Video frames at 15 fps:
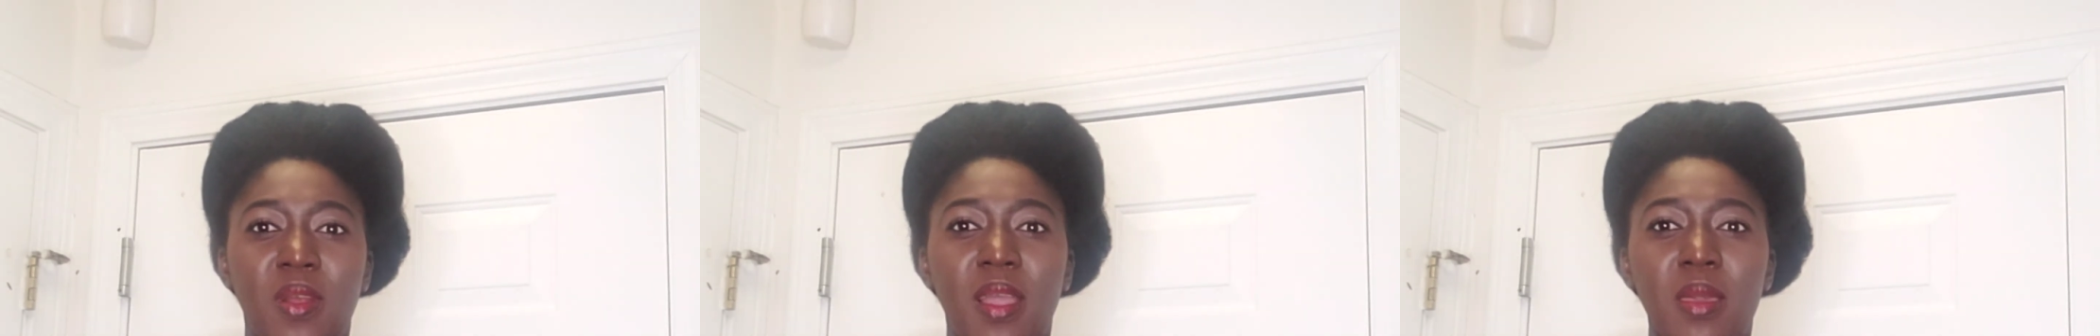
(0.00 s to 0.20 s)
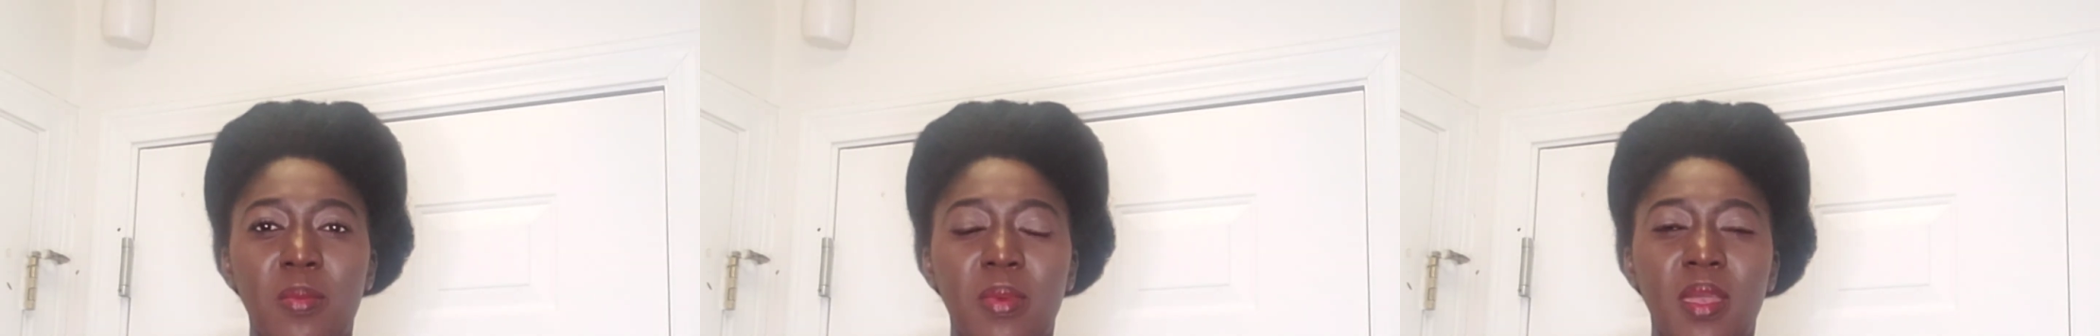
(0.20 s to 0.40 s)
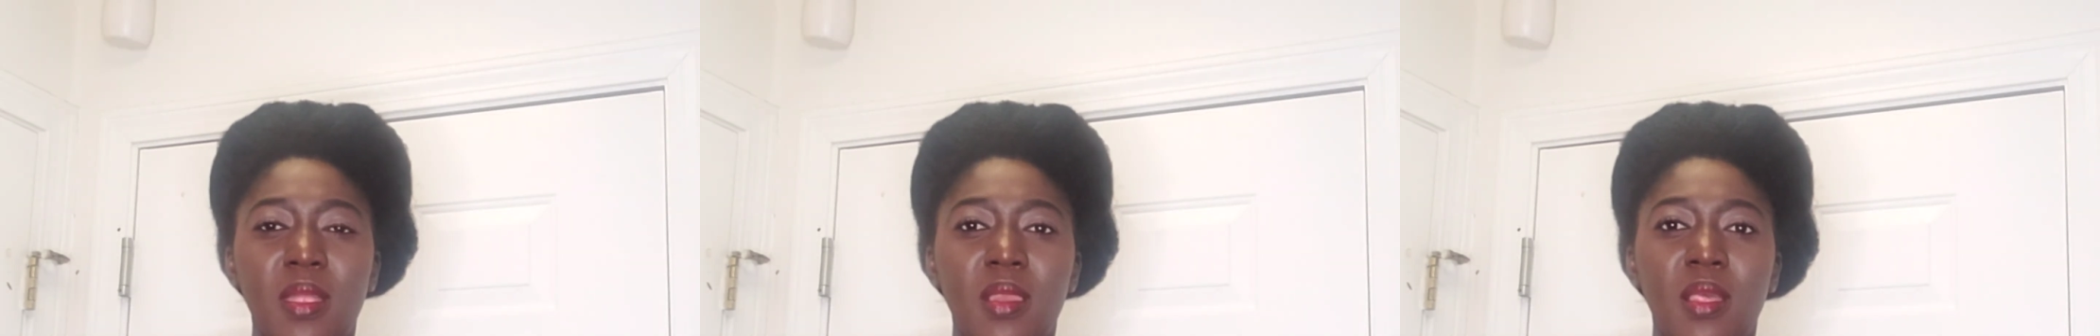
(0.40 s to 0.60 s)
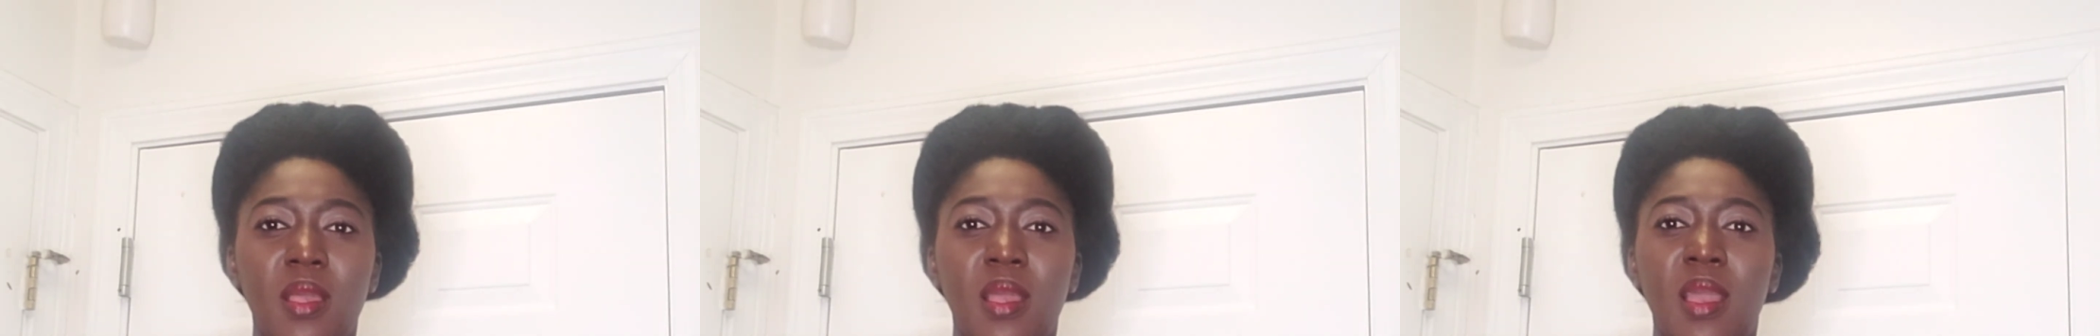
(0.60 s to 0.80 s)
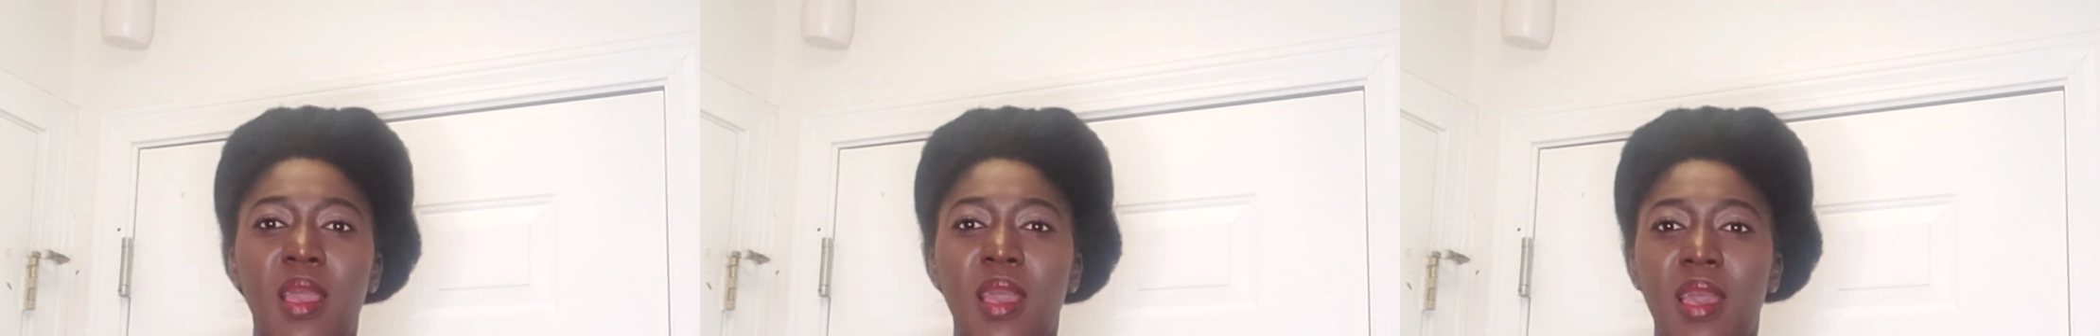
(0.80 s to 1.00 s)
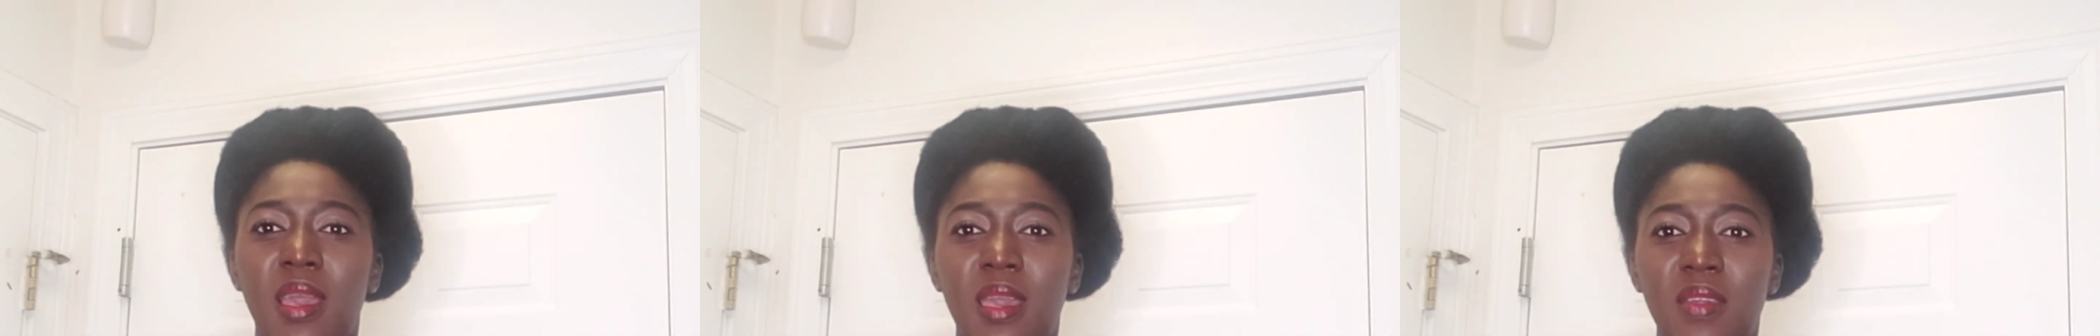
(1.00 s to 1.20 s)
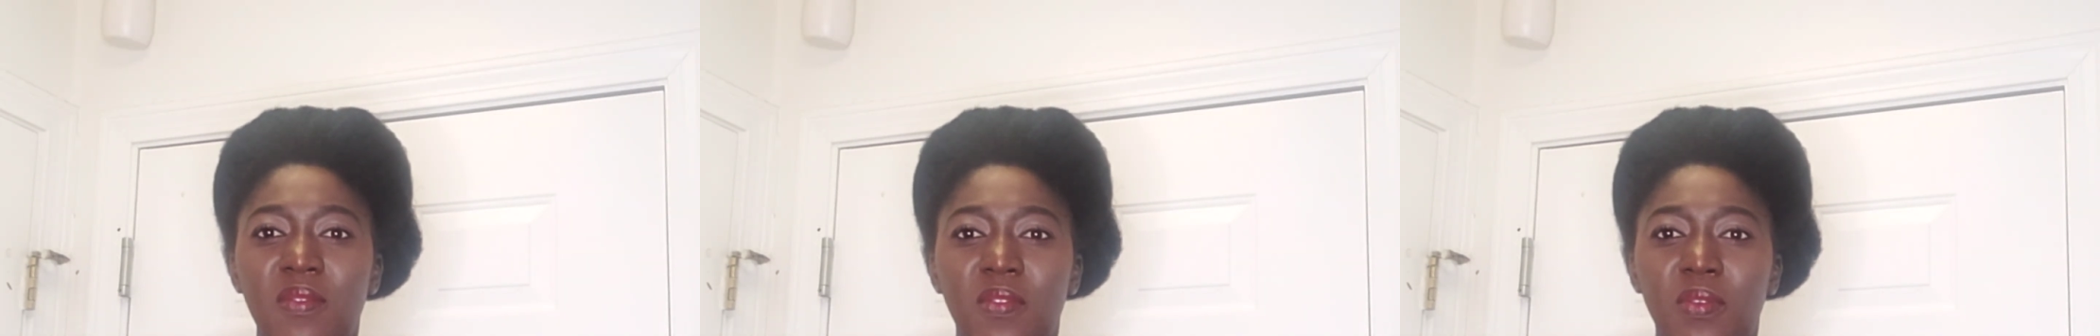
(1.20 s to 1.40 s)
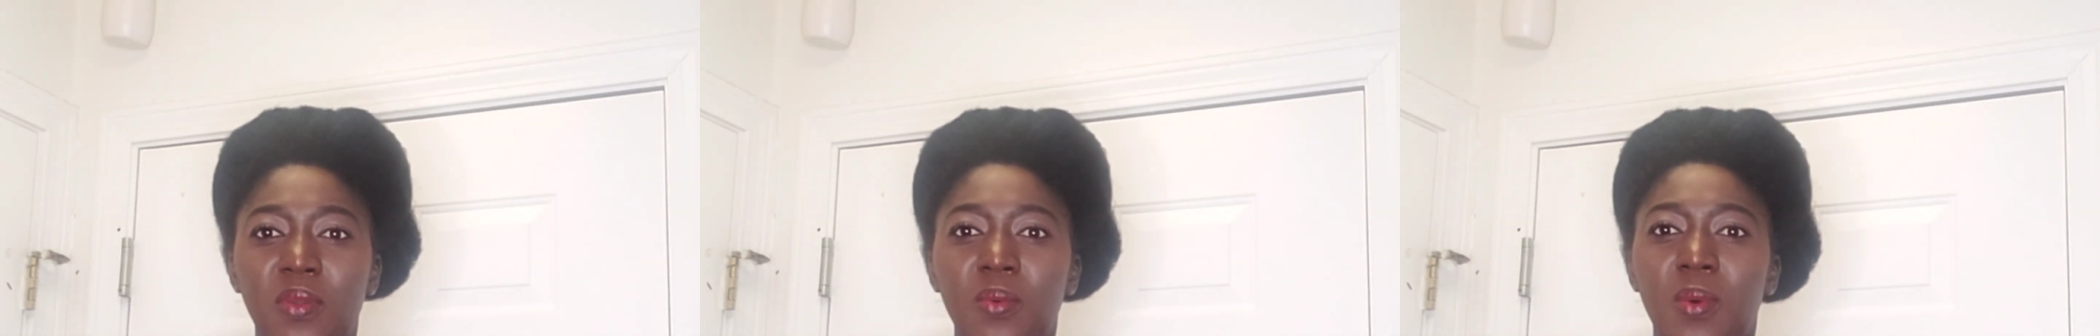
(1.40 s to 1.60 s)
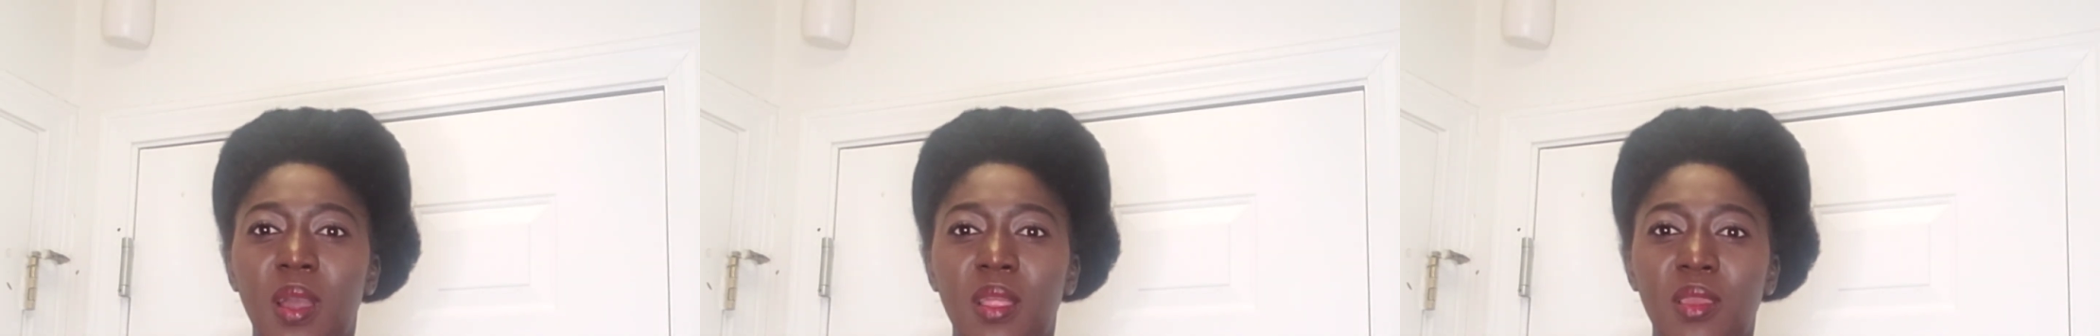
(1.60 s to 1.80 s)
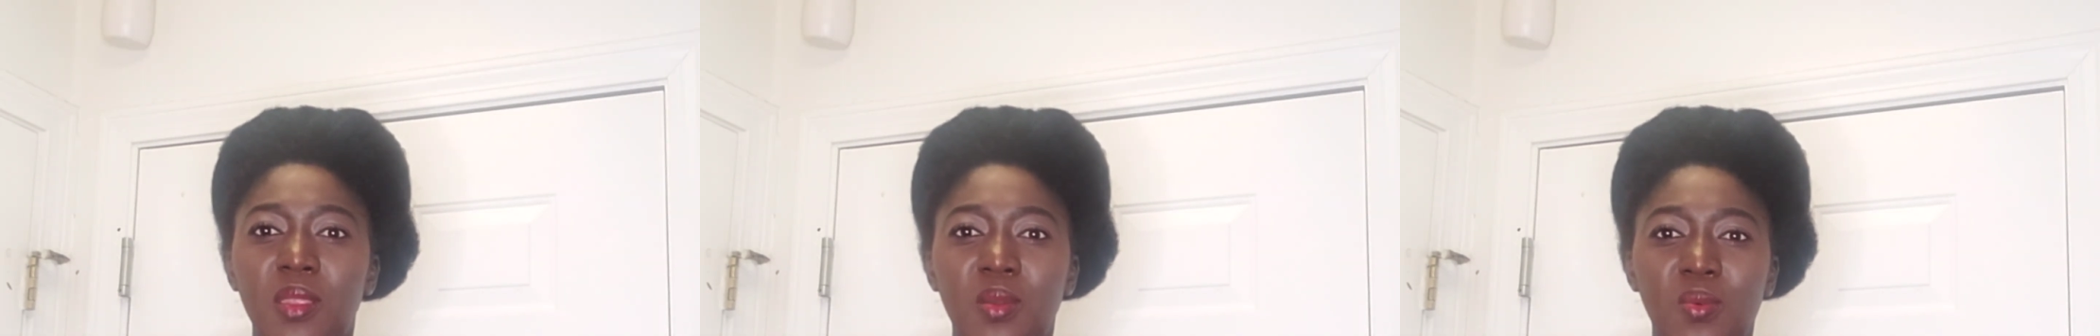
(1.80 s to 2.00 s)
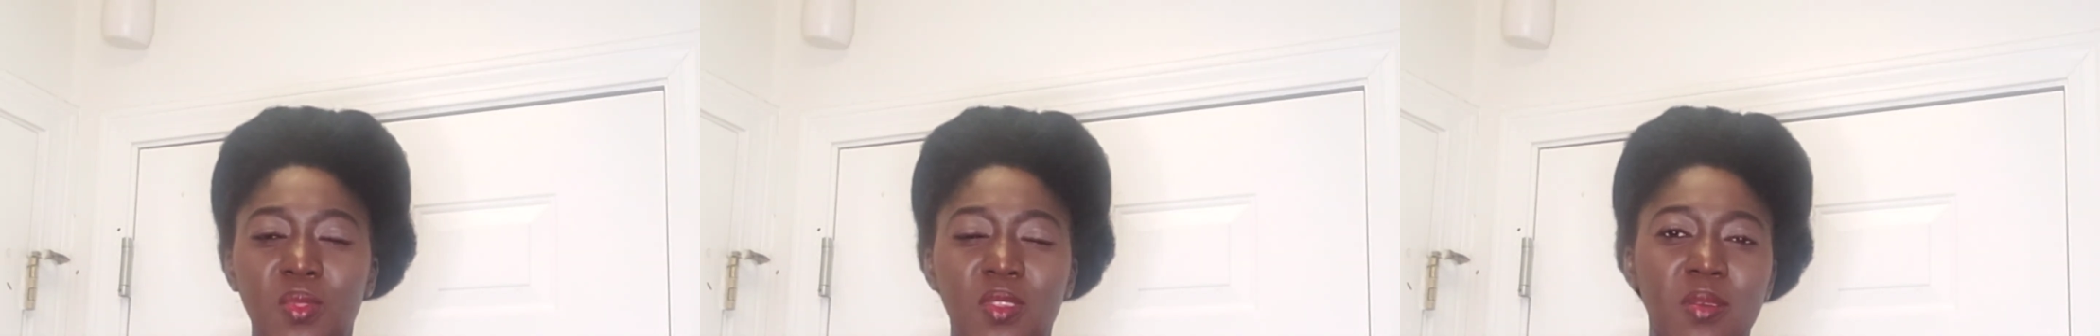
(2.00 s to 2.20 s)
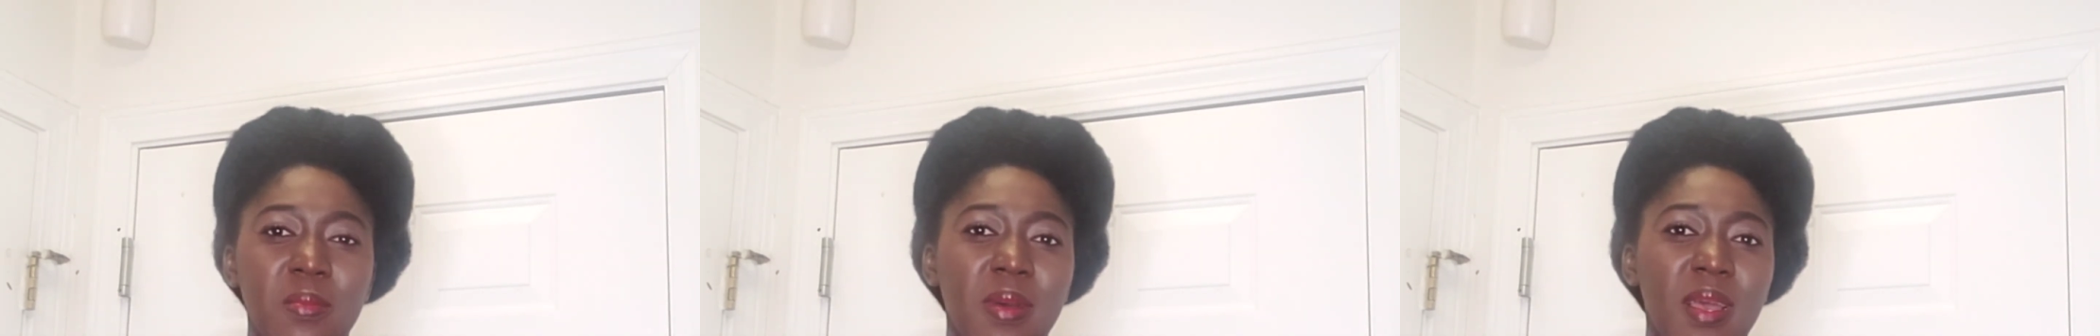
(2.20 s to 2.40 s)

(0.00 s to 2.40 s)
As always, please like,